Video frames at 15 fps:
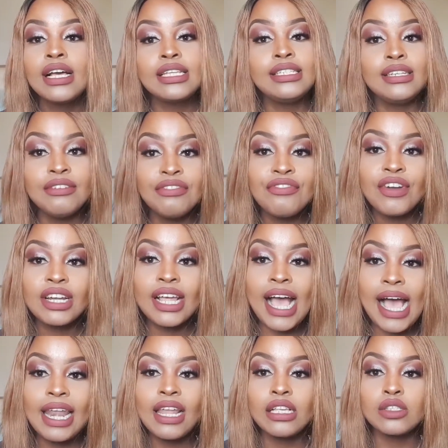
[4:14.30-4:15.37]
different
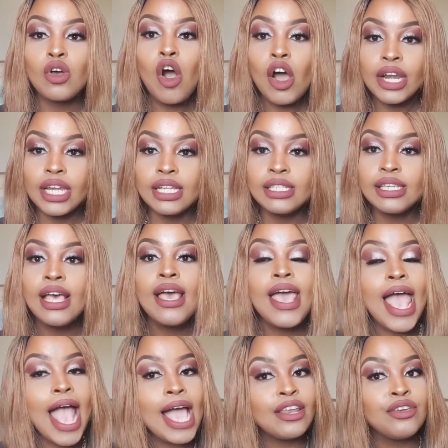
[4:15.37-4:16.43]
colors on it
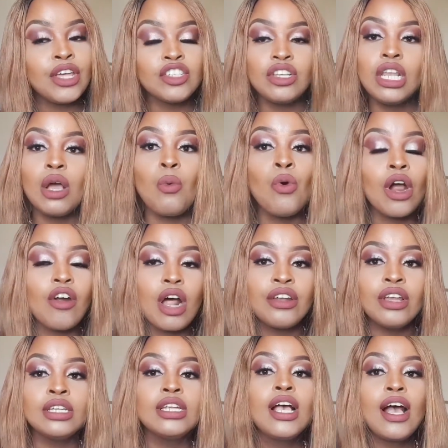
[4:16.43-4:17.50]
and you can actually work
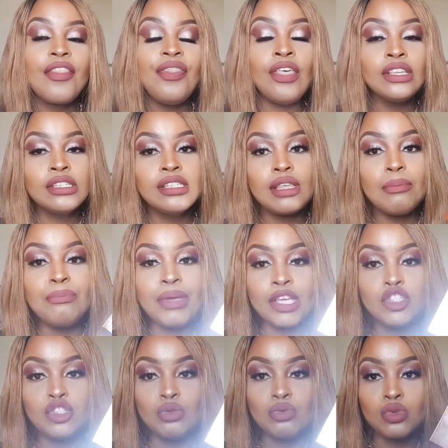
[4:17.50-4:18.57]
around it, this is the
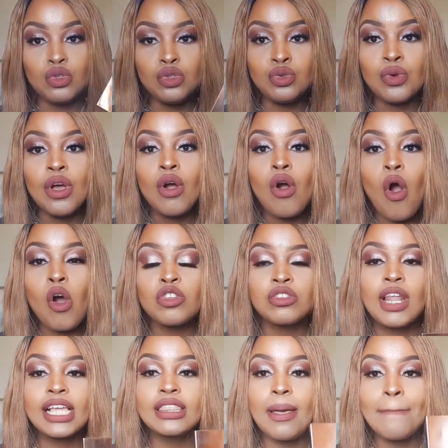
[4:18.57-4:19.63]
best you would do.
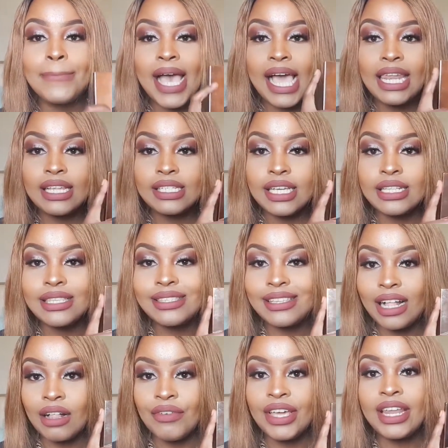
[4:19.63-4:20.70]
Also the palette
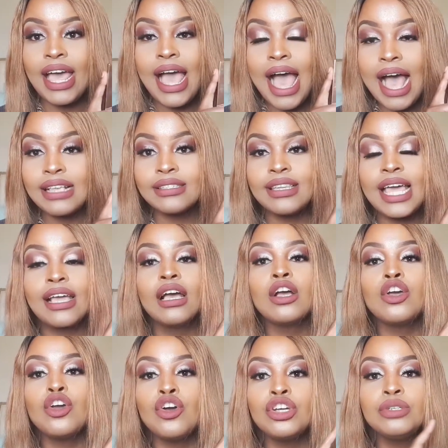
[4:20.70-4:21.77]
itself, it has a
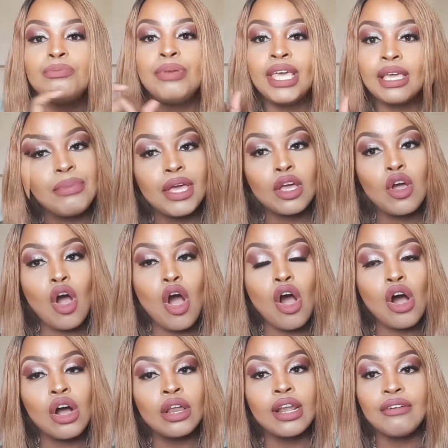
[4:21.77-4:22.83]
good, I am big
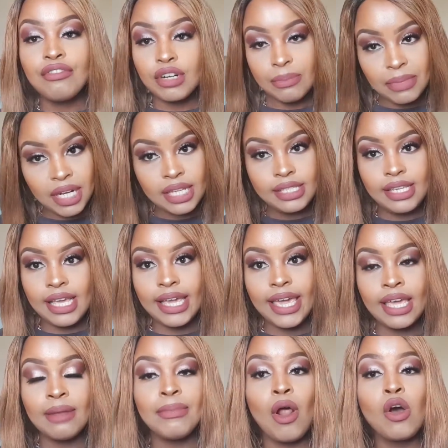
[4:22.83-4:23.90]
on affordability
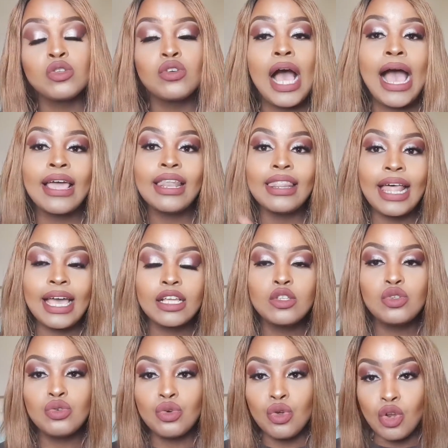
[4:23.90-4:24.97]
again, but also I like
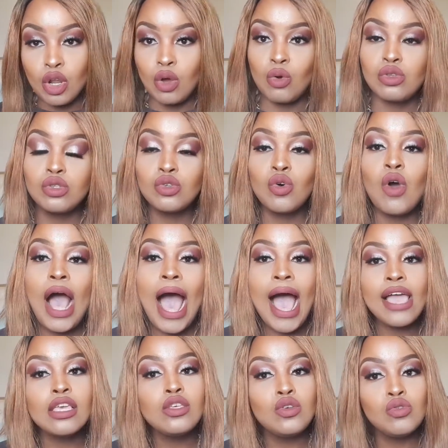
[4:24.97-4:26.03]
to glow. So
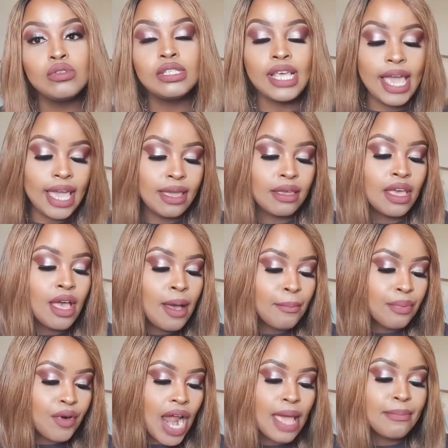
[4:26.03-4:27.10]
I use a
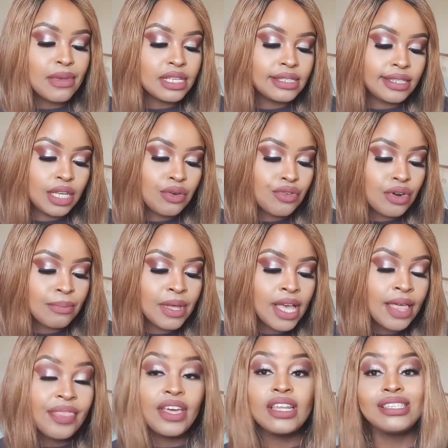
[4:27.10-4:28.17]
primer serum
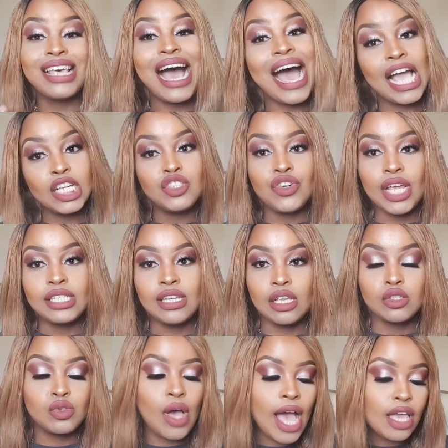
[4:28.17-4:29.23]
that is
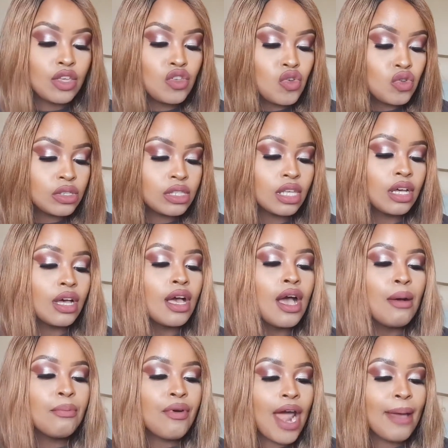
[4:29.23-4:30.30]
hydrating. So I use the
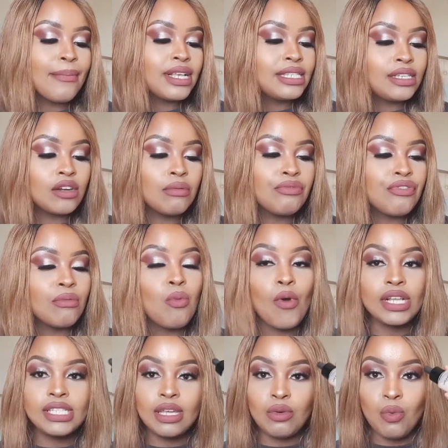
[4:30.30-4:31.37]
primer serum from
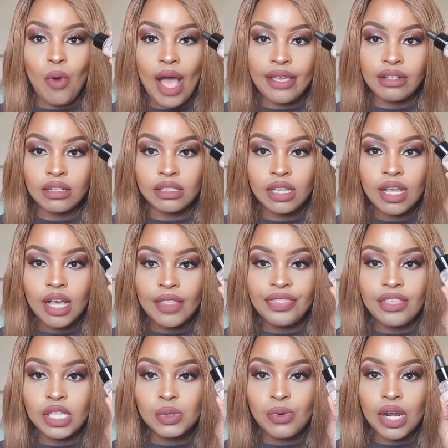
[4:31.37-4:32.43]
Wet n Wild,
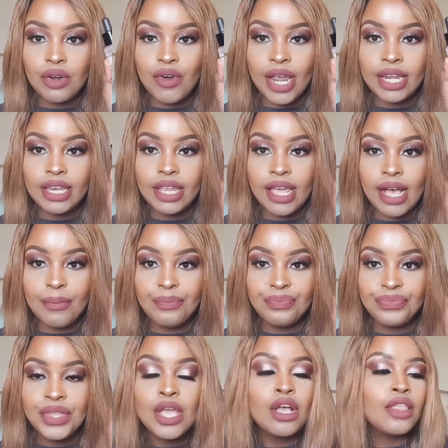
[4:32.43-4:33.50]
this one right here.
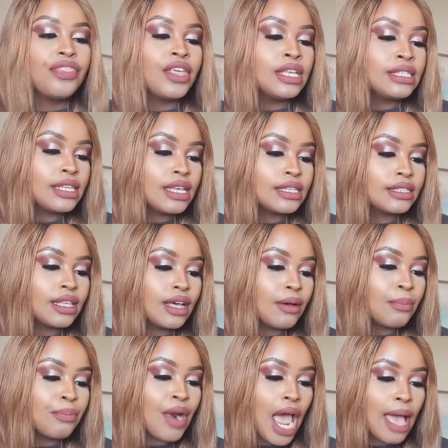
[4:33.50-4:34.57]
This is
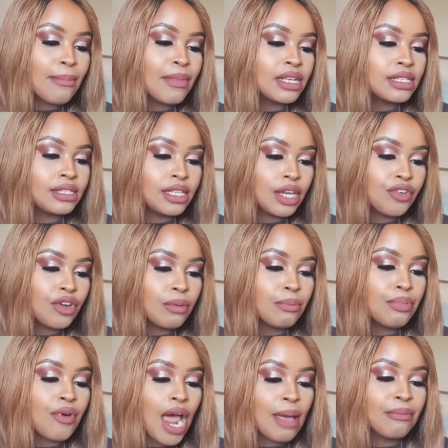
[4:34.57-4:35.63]
the Primer
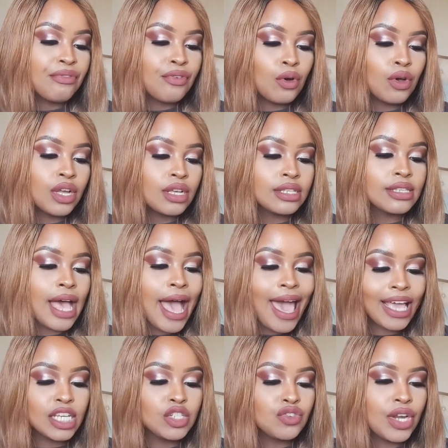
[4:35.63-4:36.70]
Serum Prime Focus
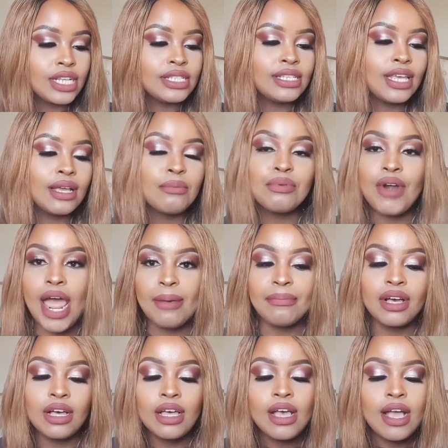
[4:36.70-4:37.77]
Hydrating
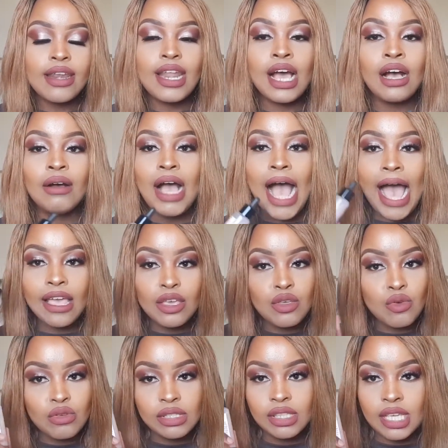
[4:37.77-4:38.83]
Primer. Now I
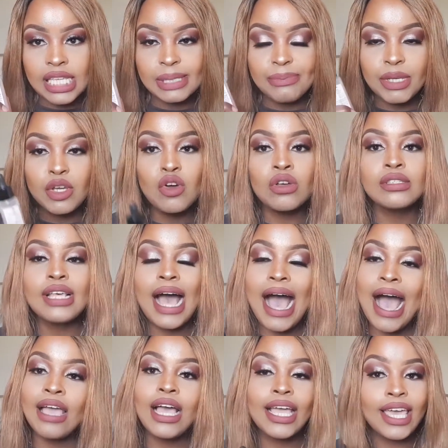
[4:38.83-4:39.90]
use this because
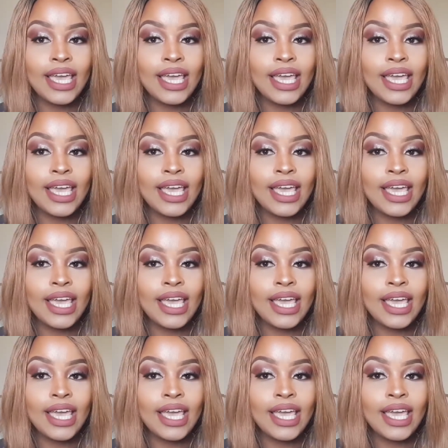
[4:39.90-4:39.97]
I